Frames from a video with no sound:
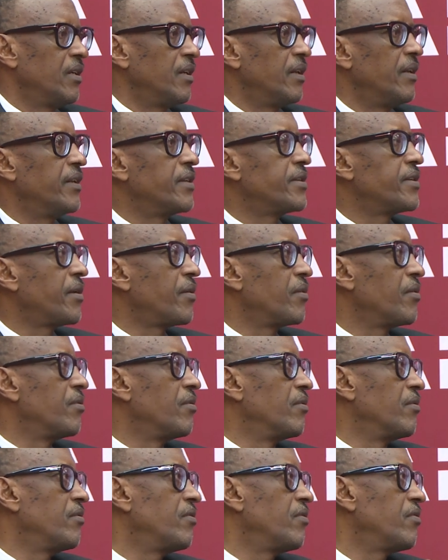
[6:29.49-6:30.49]
later
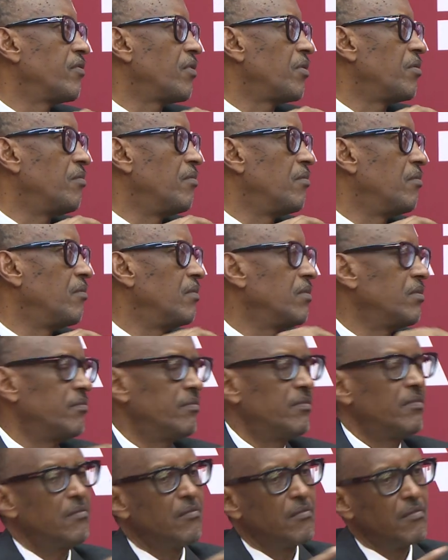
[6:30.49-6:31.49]
on from